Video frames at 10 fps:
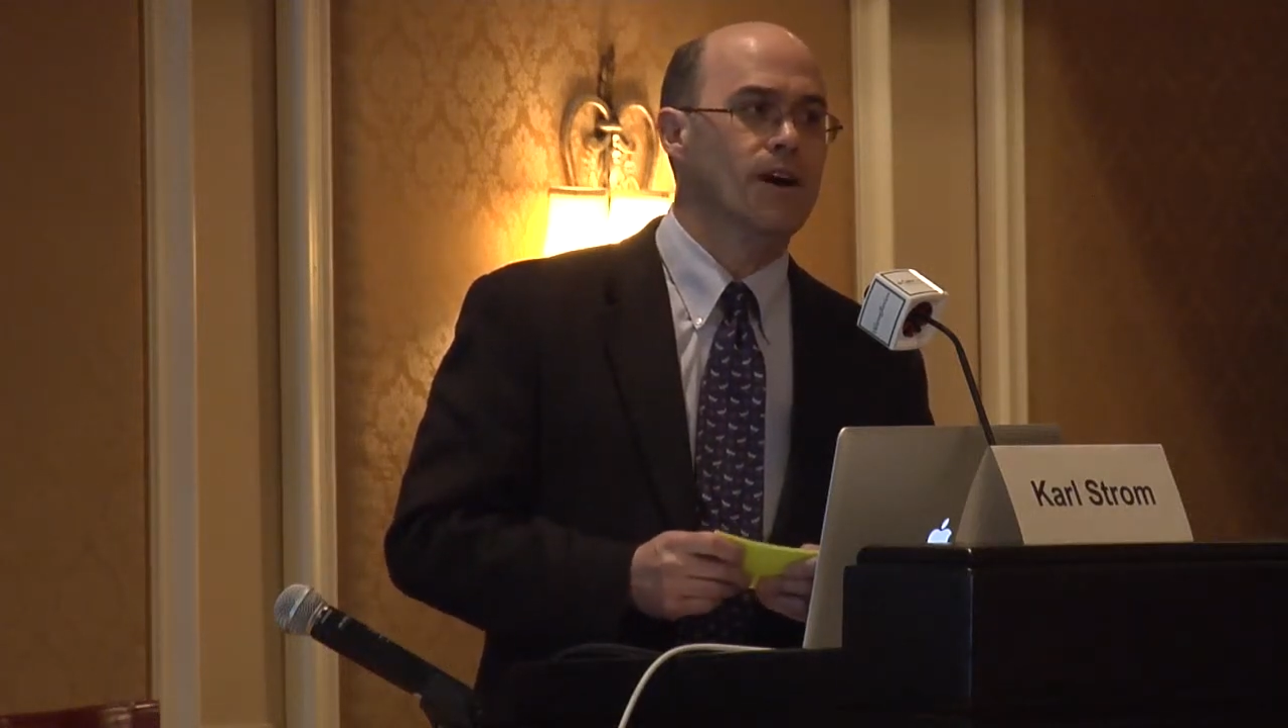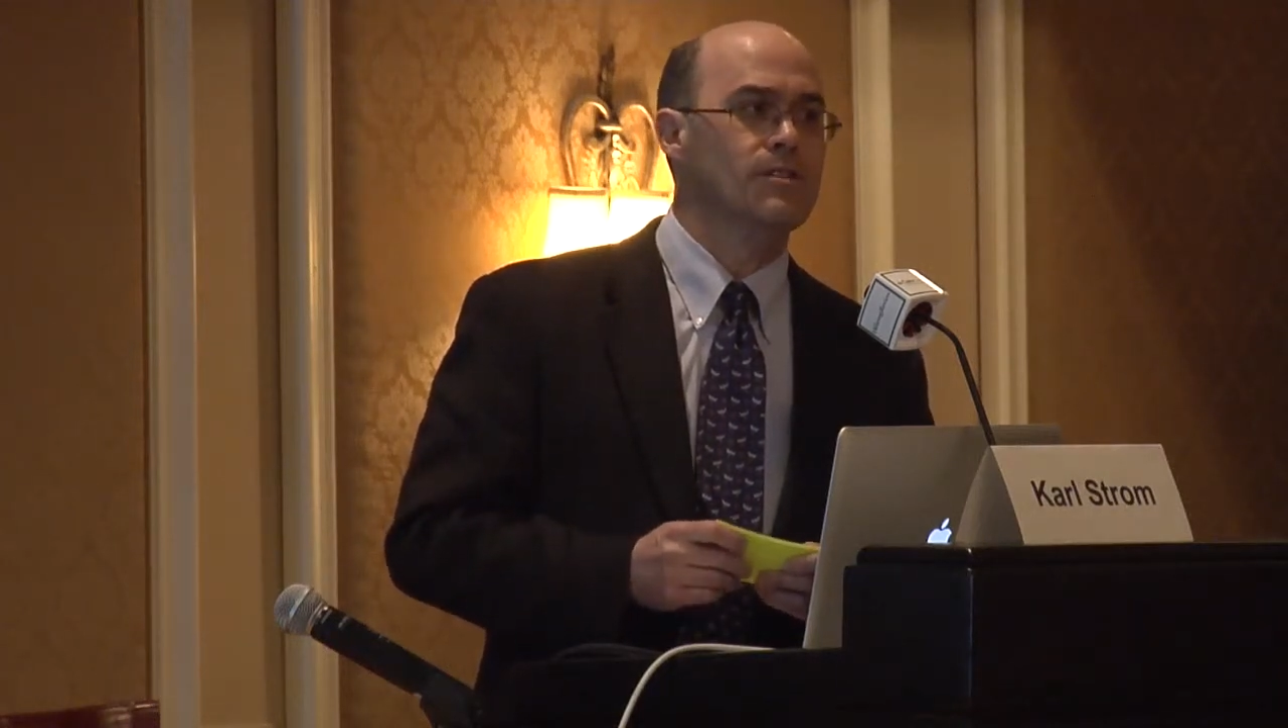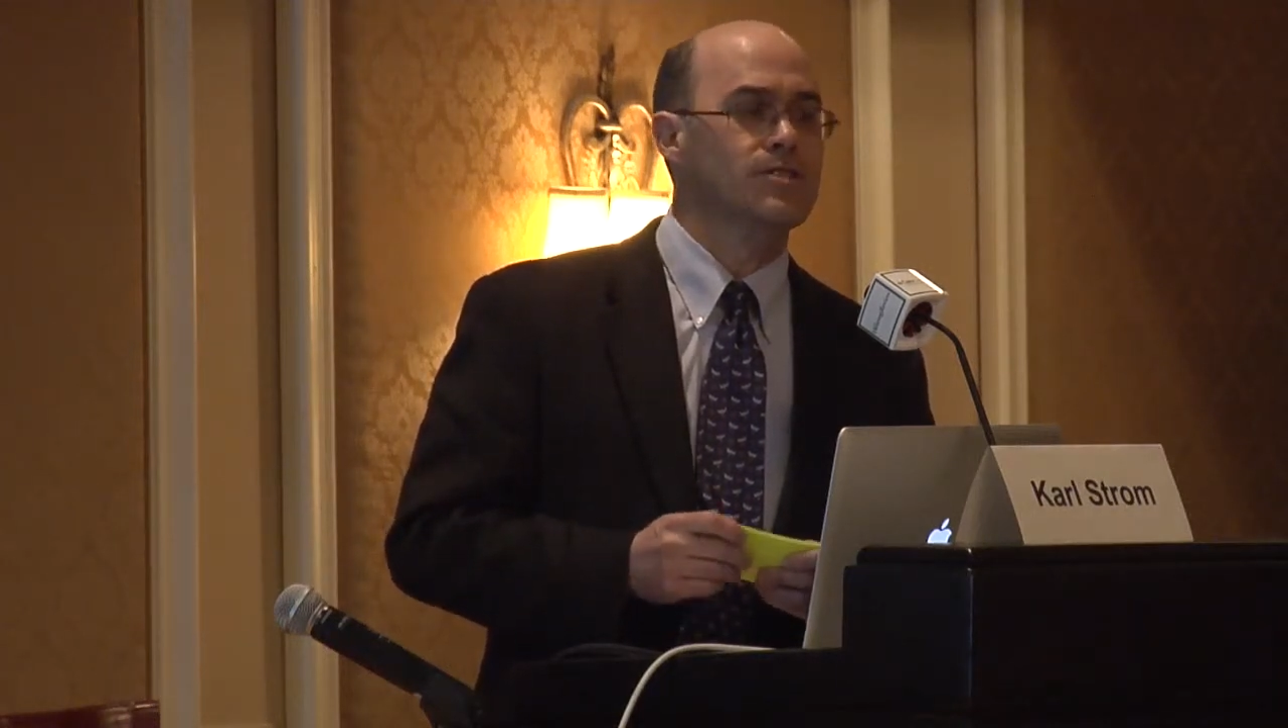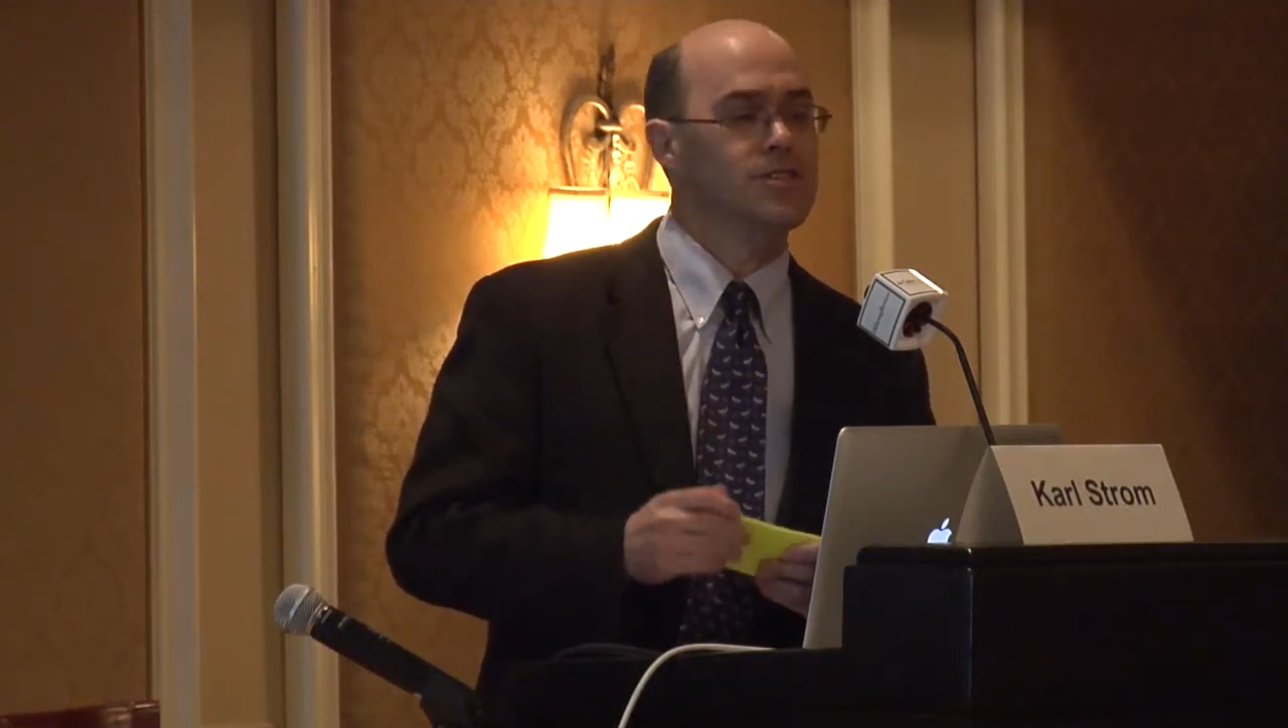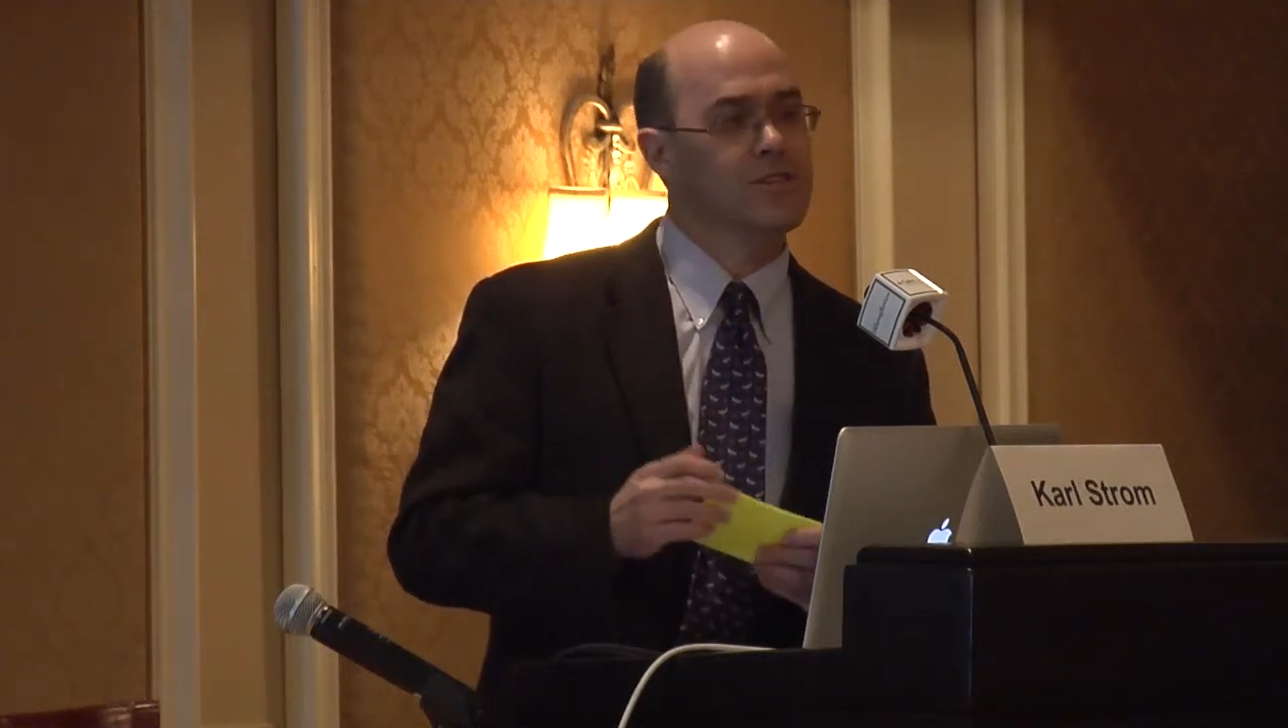are
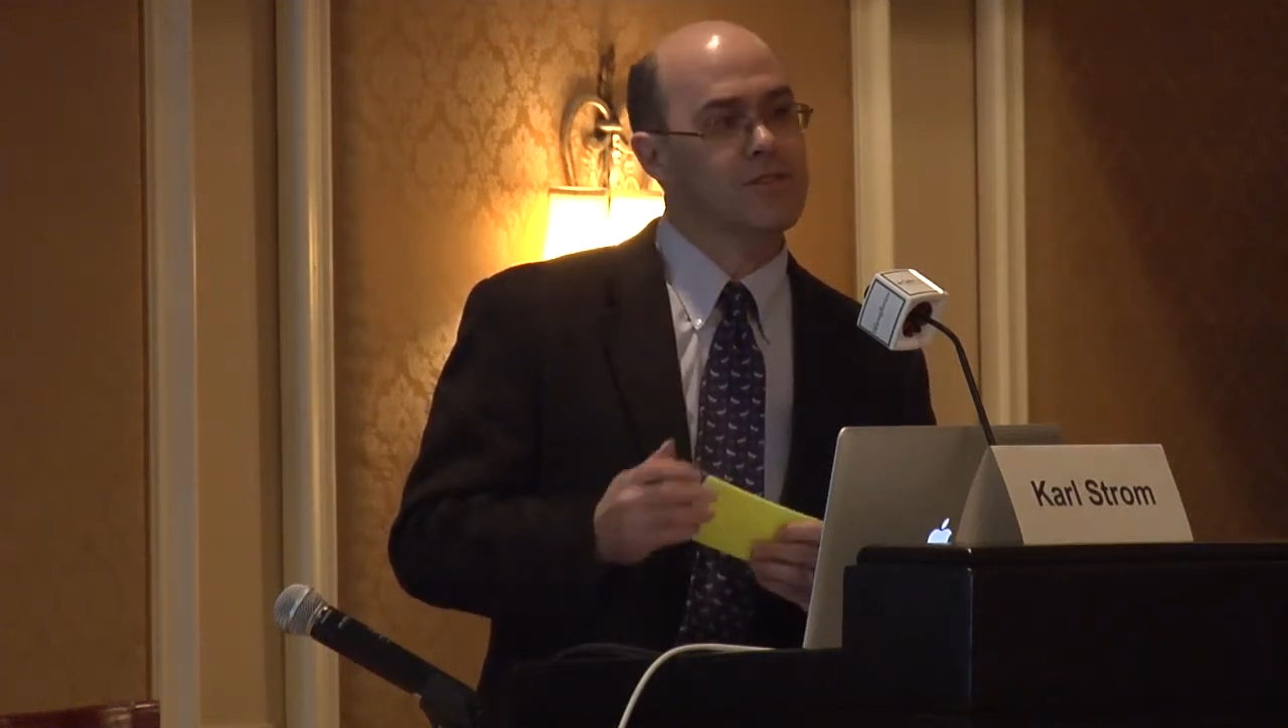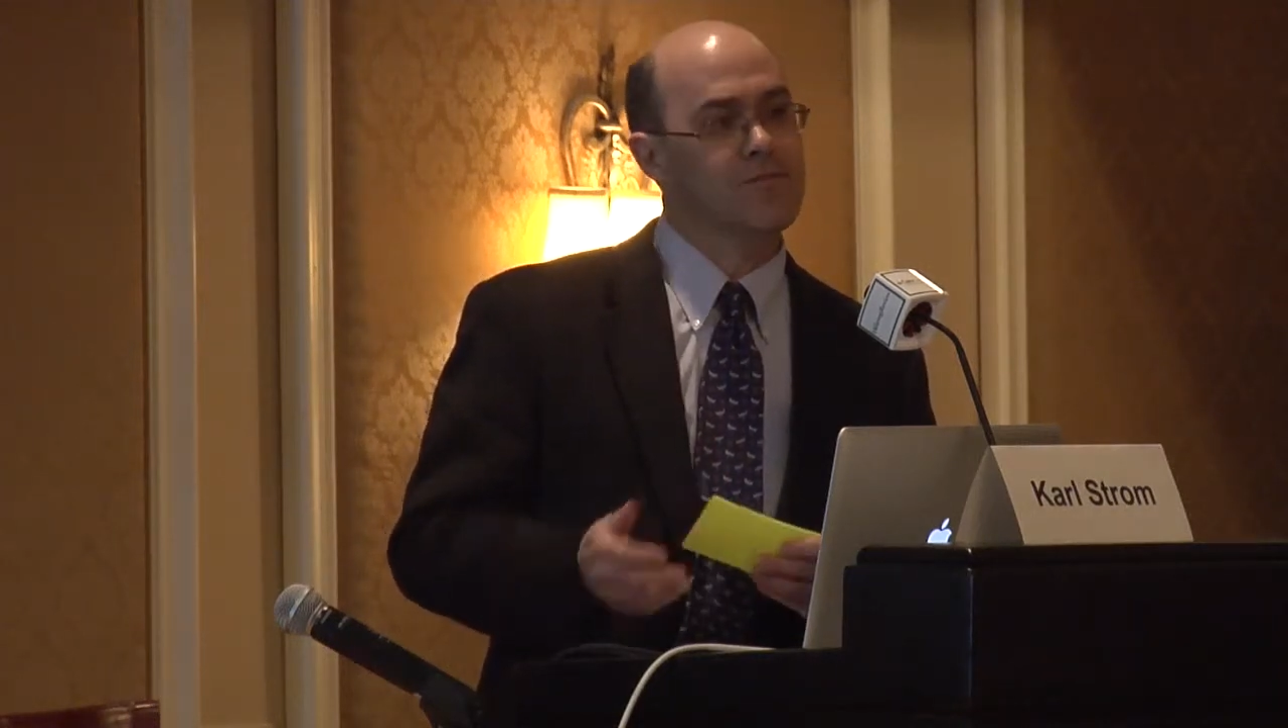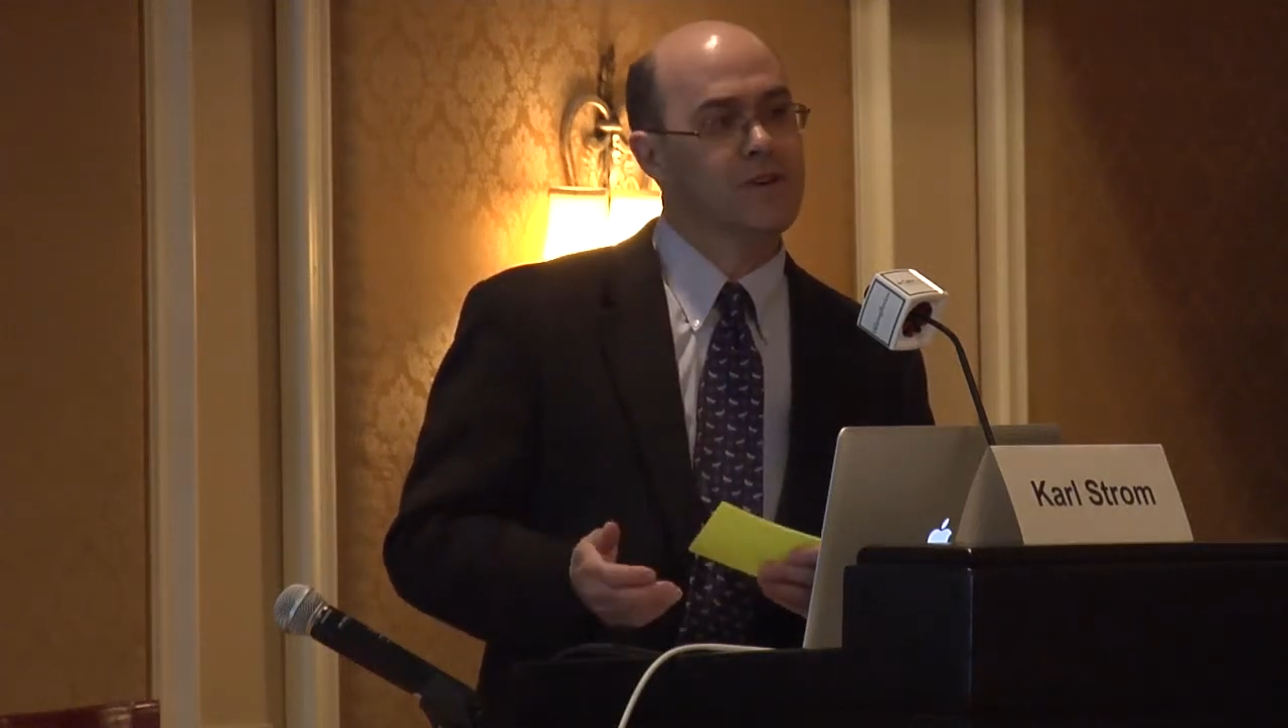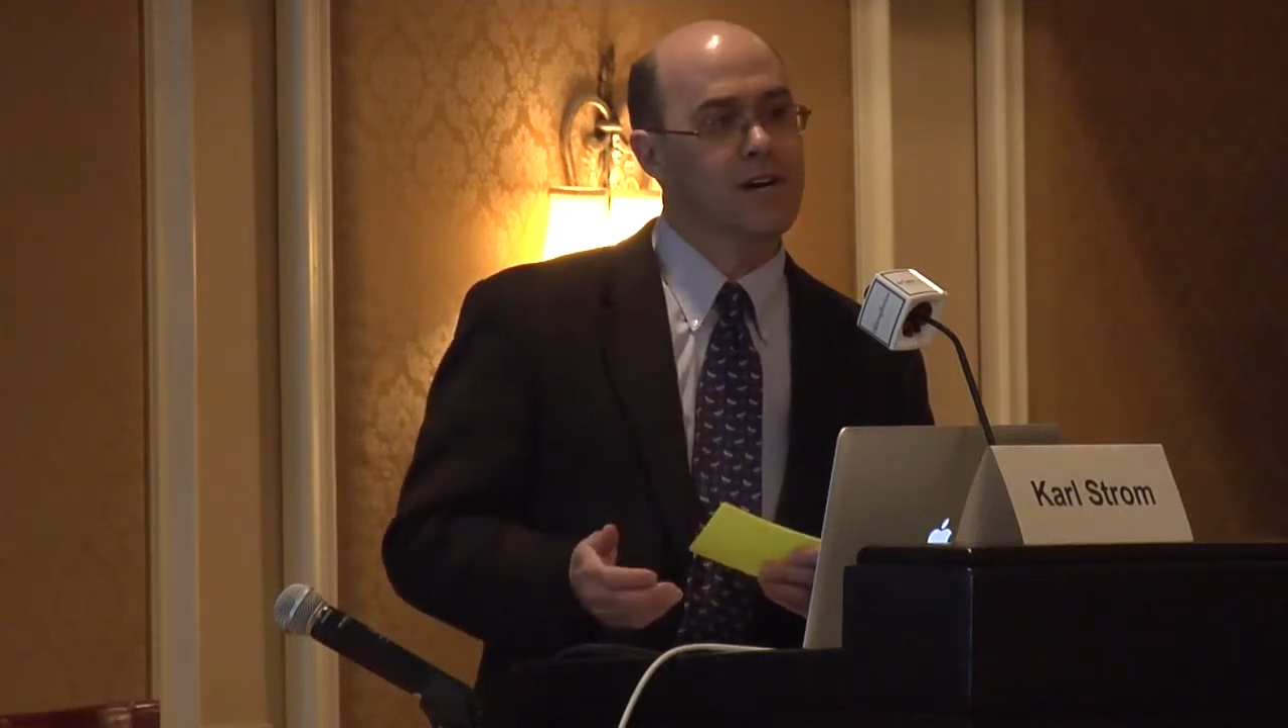still